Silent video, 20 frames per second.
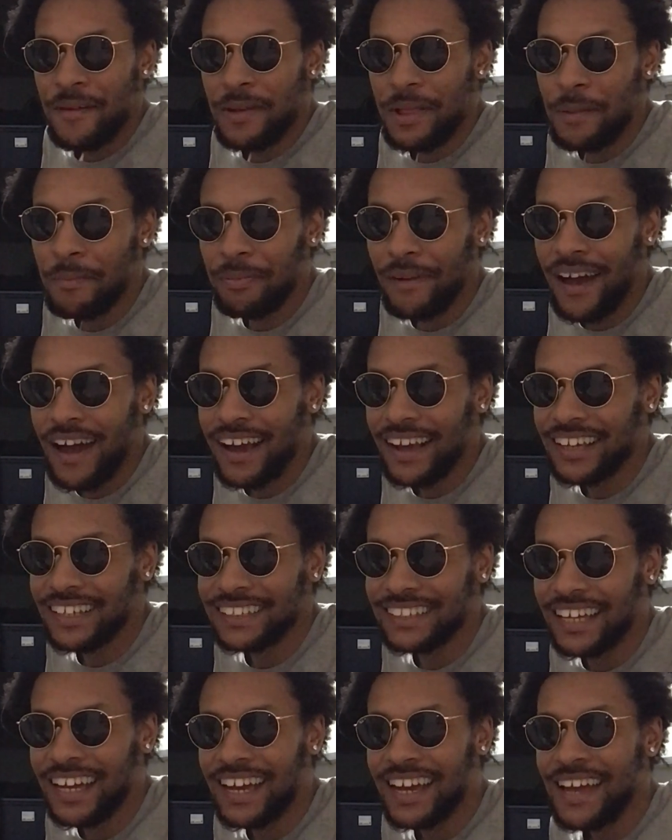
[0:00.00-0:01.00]
the block
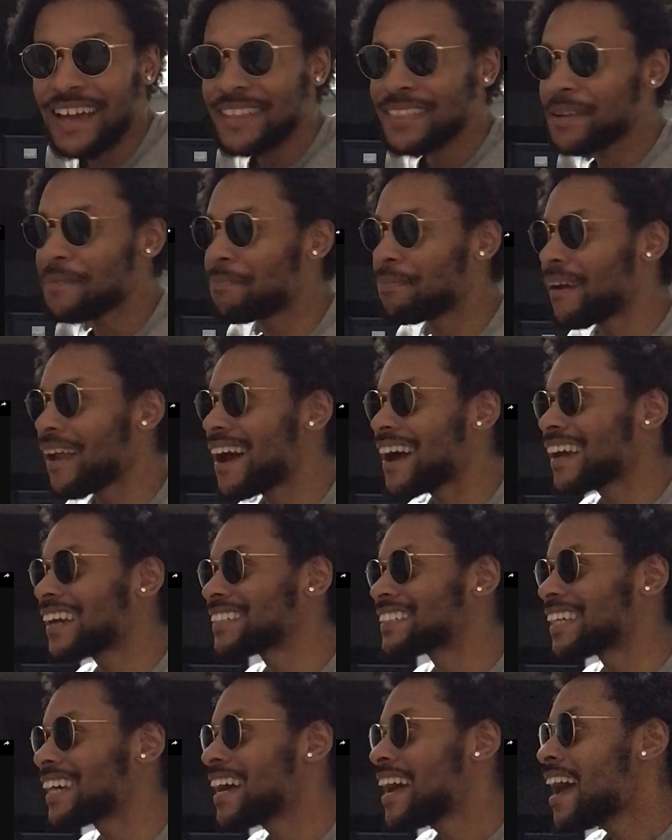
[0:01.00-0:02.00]
is hot, the block
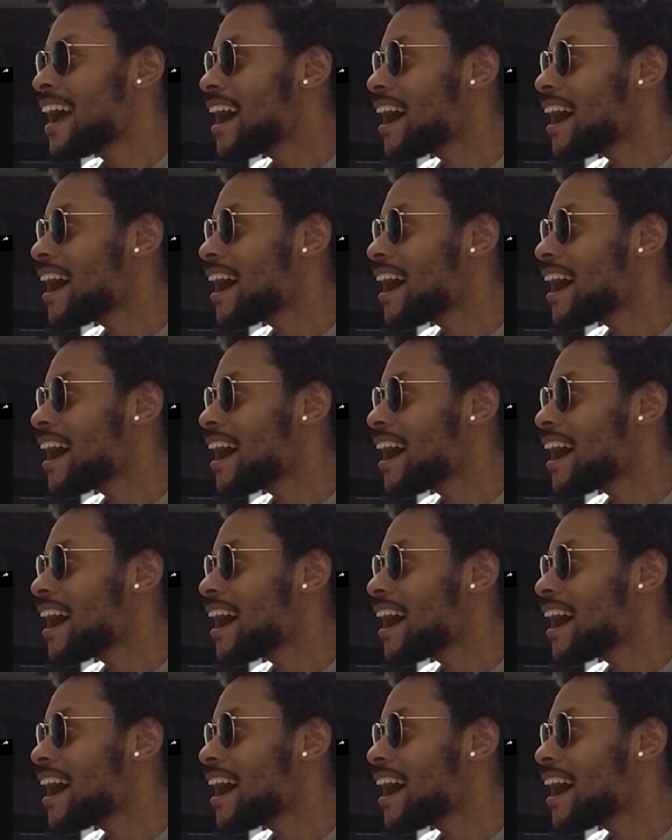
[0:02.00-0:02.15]
is hot.